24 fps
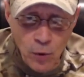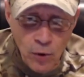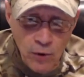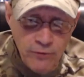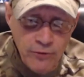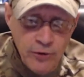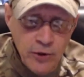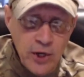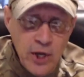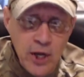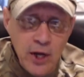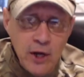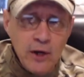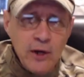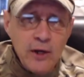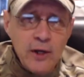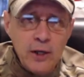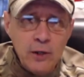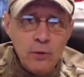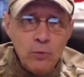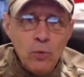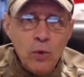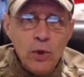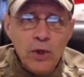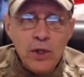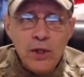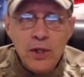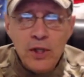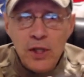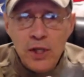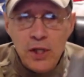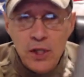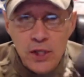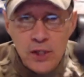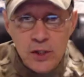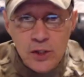Or if you're carrying it in one
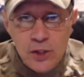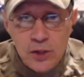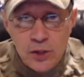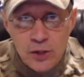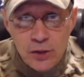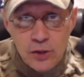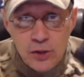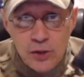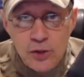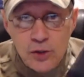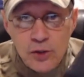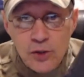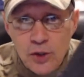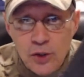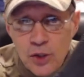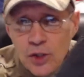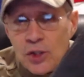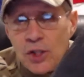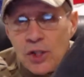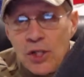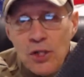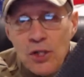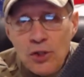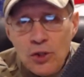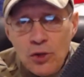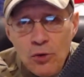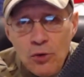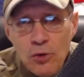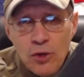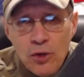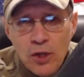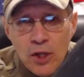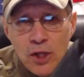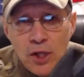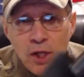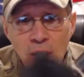of these, just these
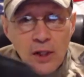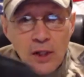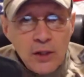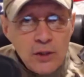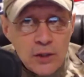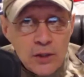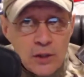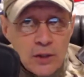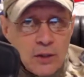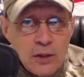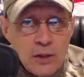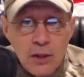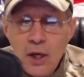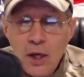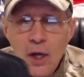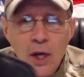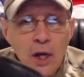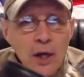two things.